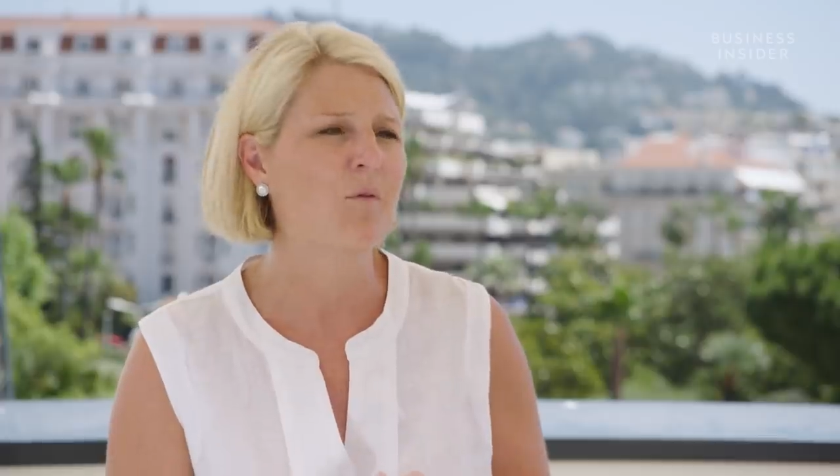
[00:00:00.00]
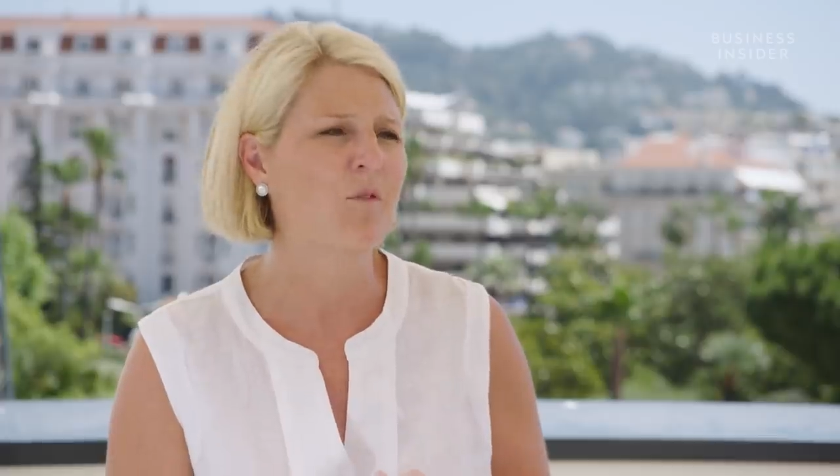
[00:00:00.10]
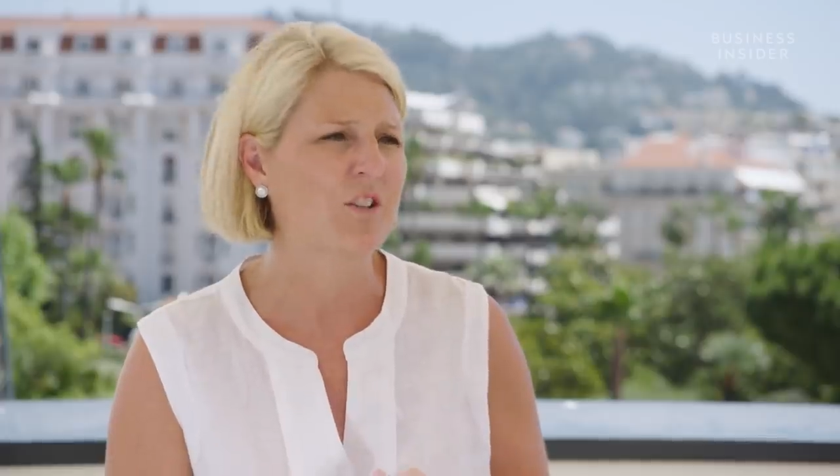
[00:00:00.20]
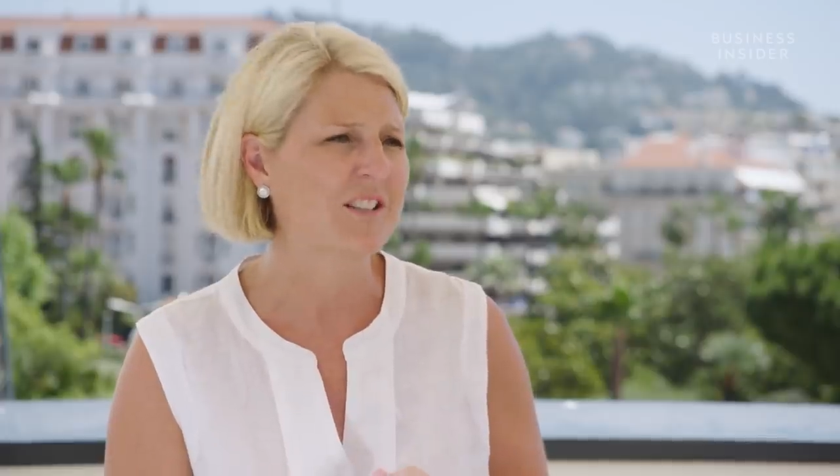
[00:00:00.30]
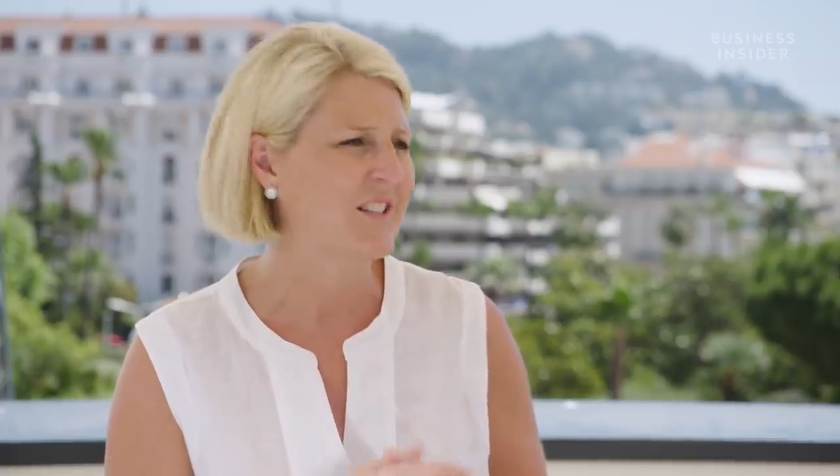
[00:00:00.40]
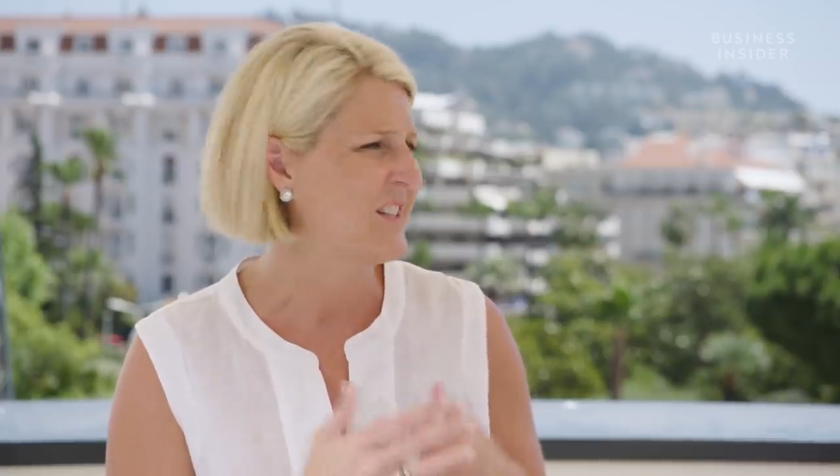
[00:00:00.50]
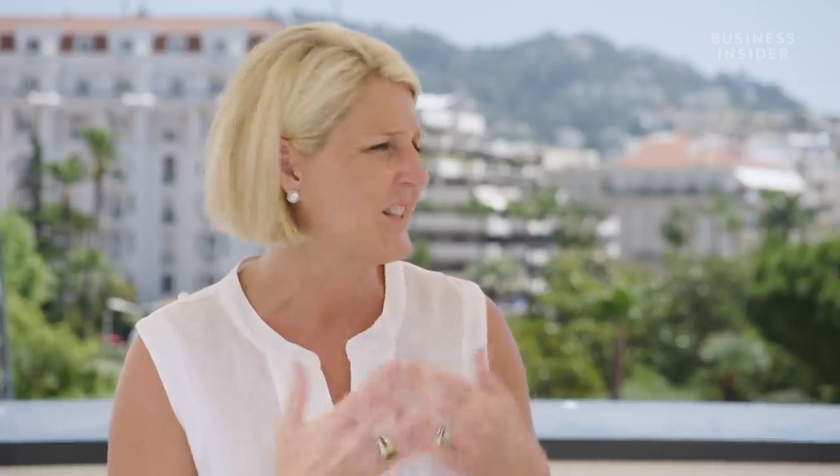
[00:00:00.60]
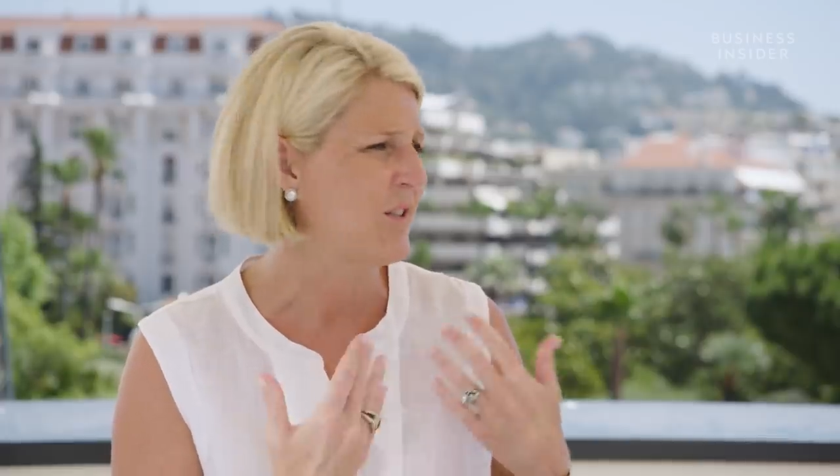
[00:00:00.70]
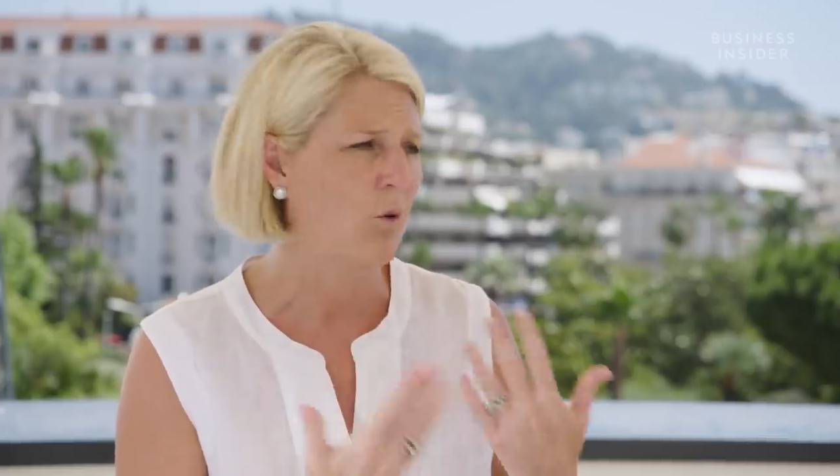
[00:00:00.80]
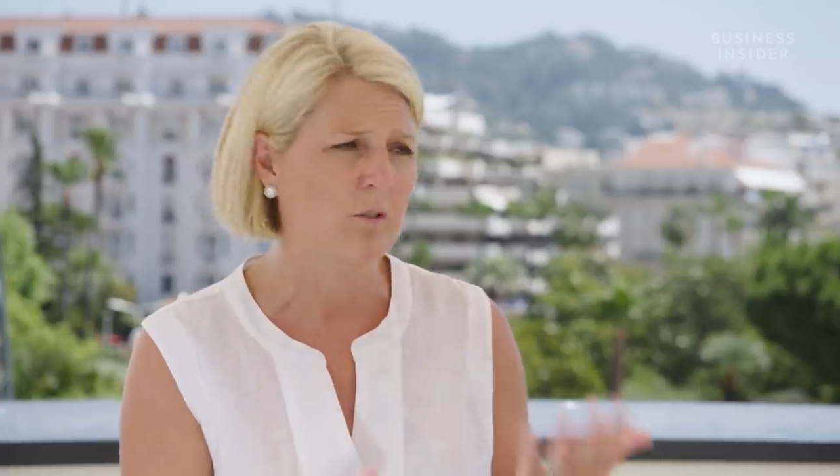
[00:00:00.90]
versus
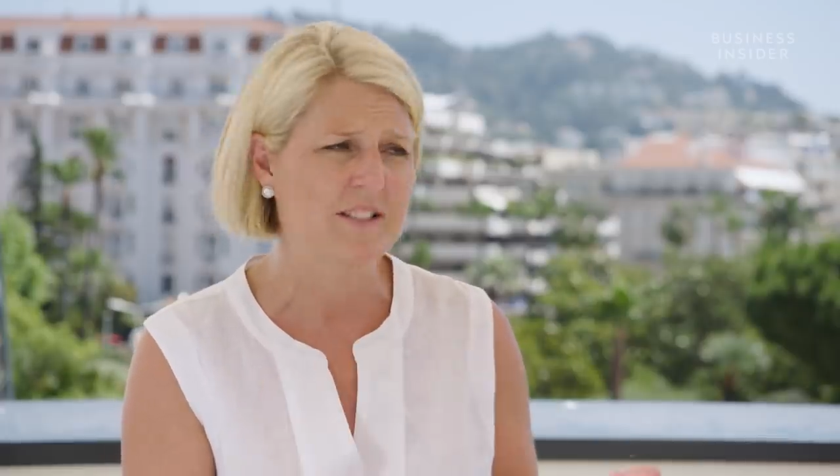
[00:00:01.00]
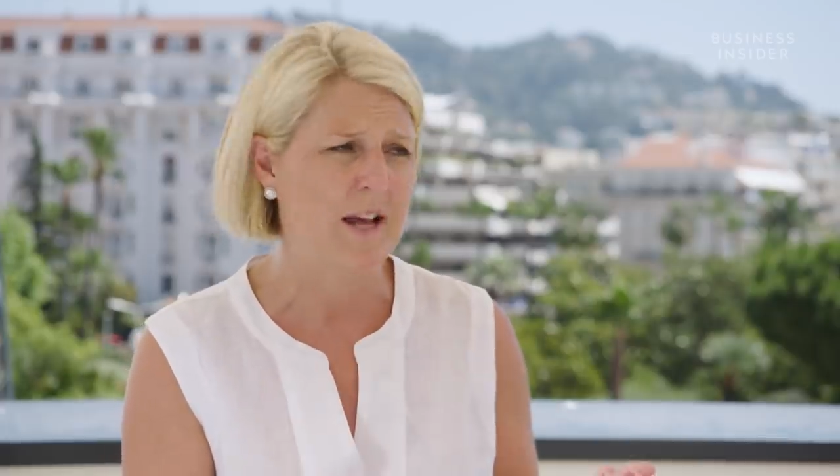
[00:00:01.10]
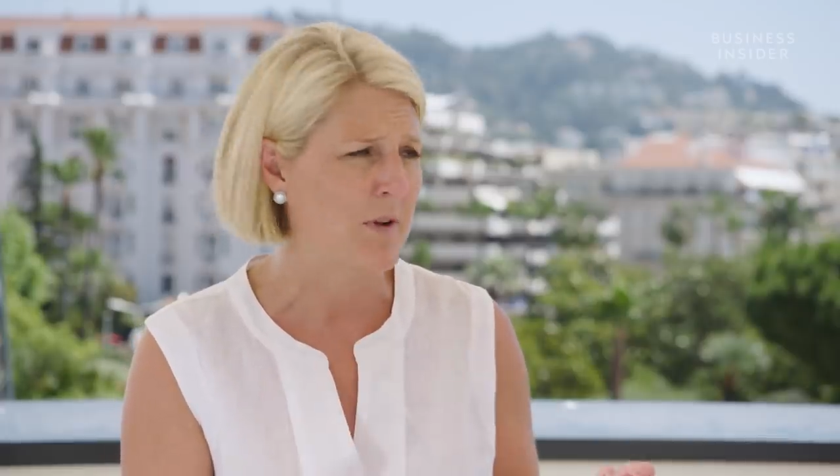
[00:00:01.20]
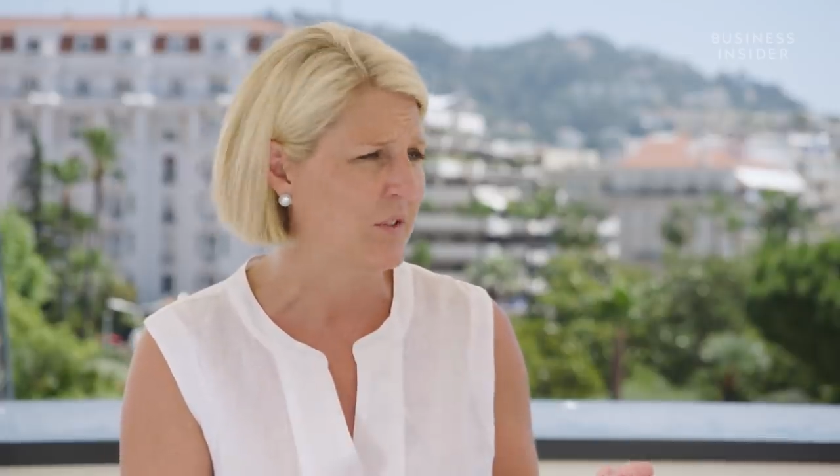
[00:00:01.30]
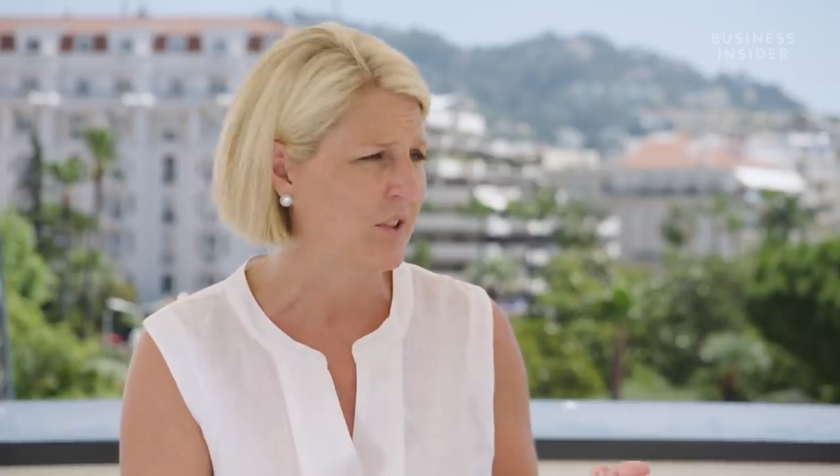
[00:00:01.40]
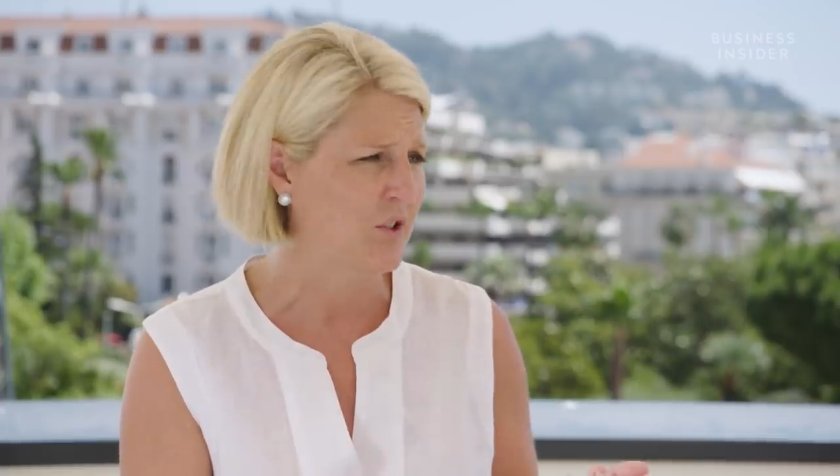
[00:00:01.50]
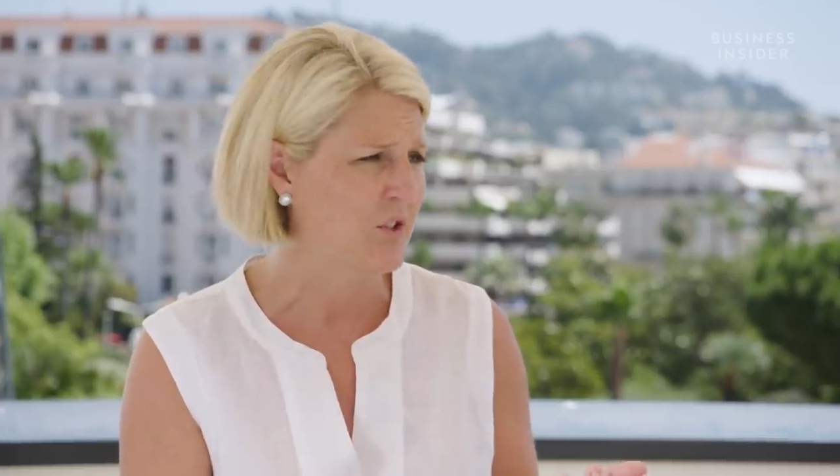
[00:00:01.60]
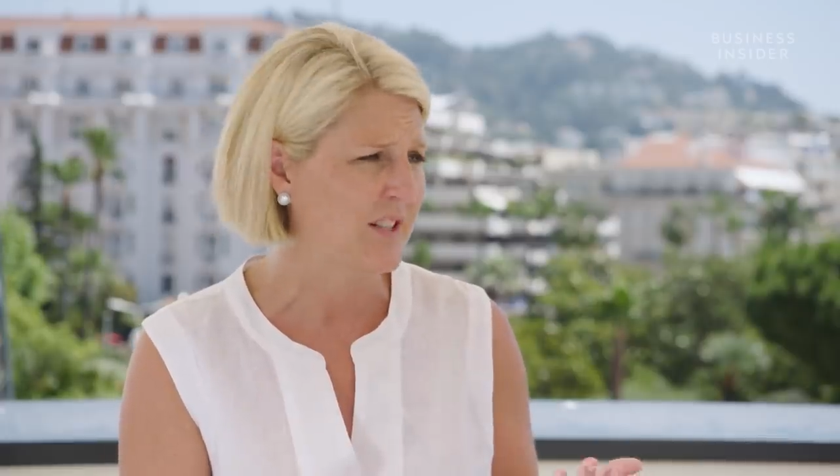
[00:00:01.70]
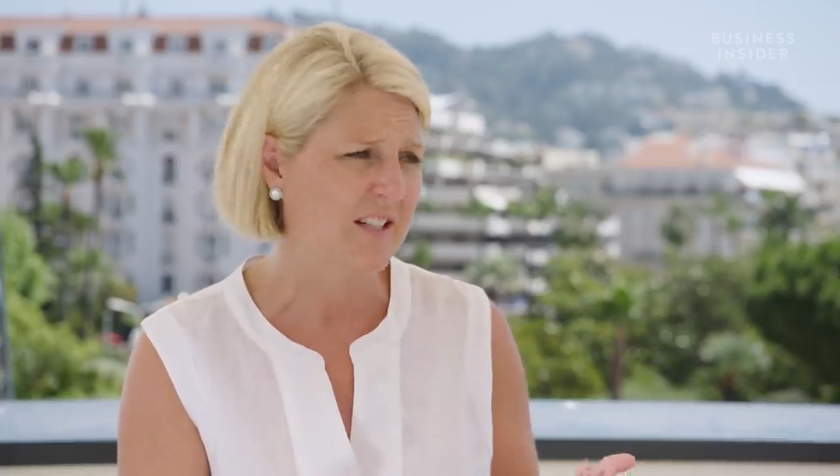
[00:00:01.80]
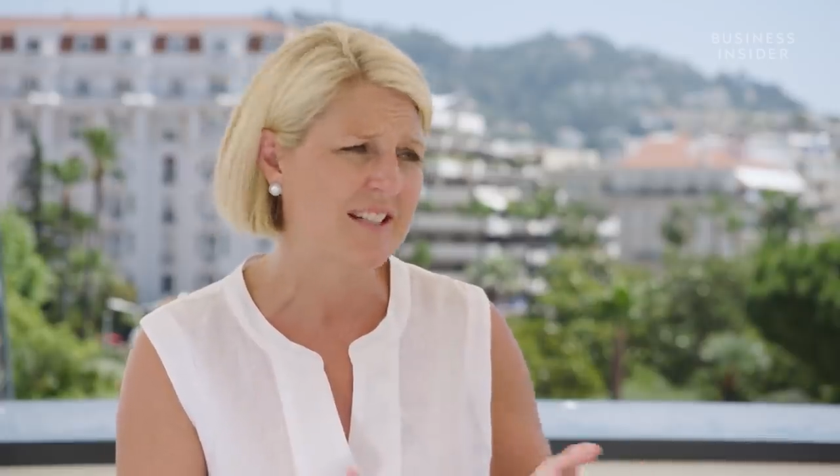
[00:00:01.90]
just the old demo solutions,